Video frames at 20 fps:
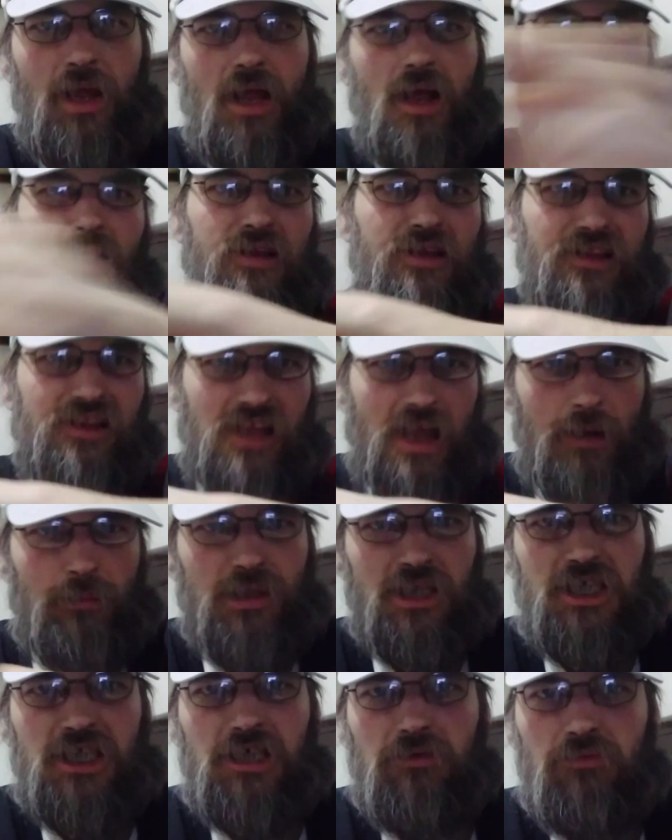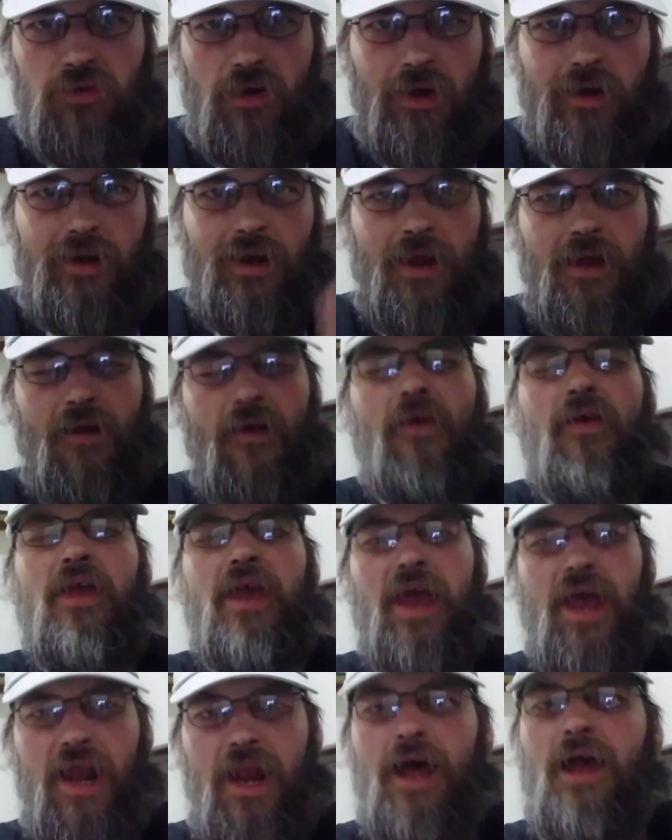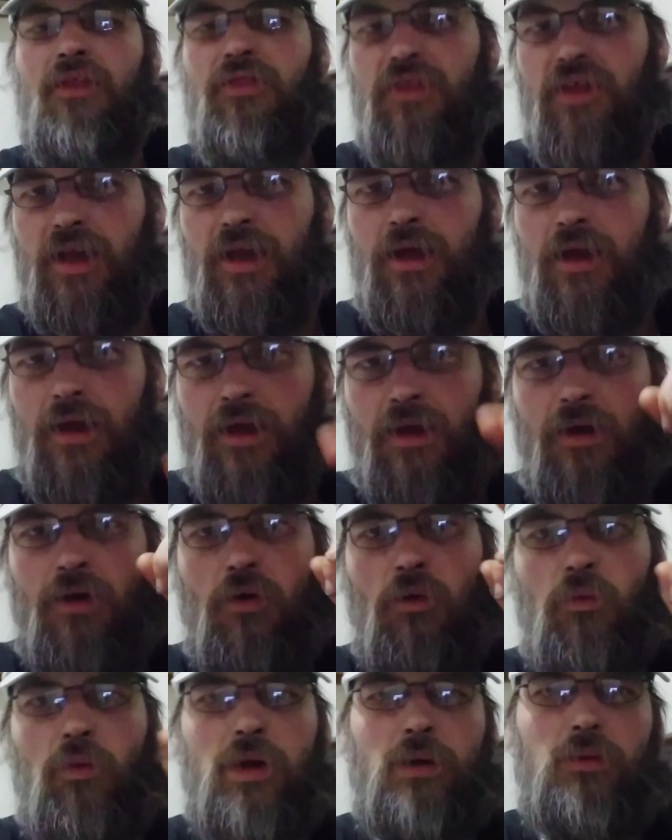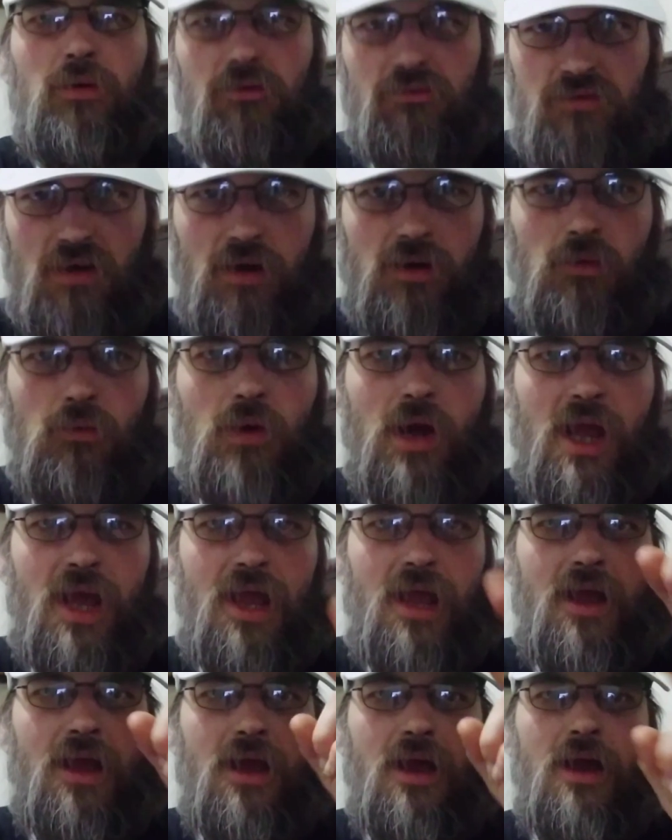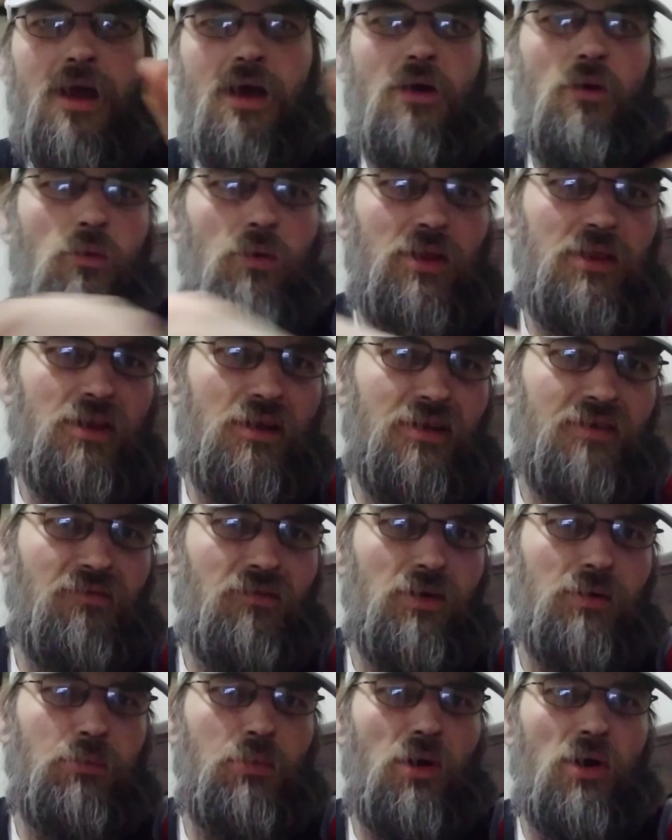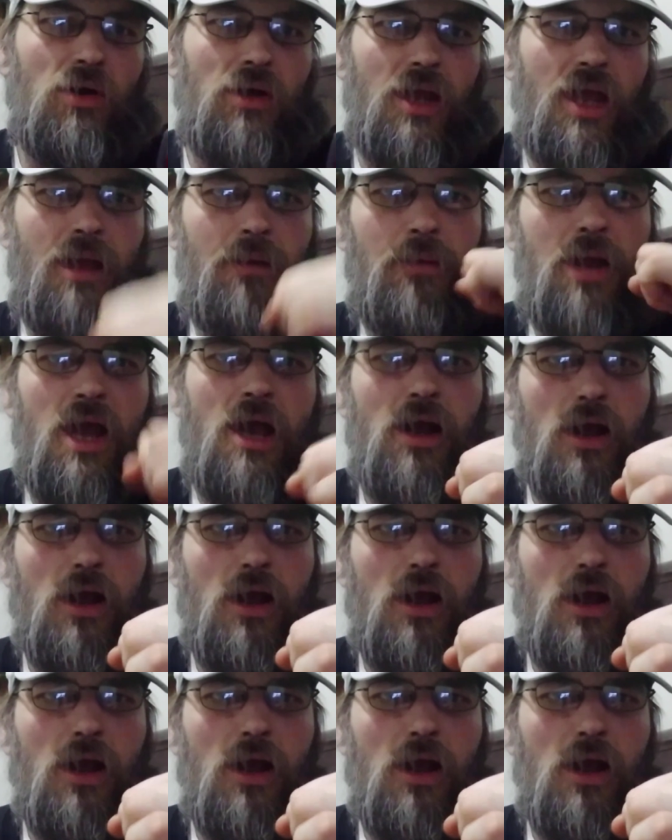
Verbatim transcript: Establish a run, and I think we will run away with this football game.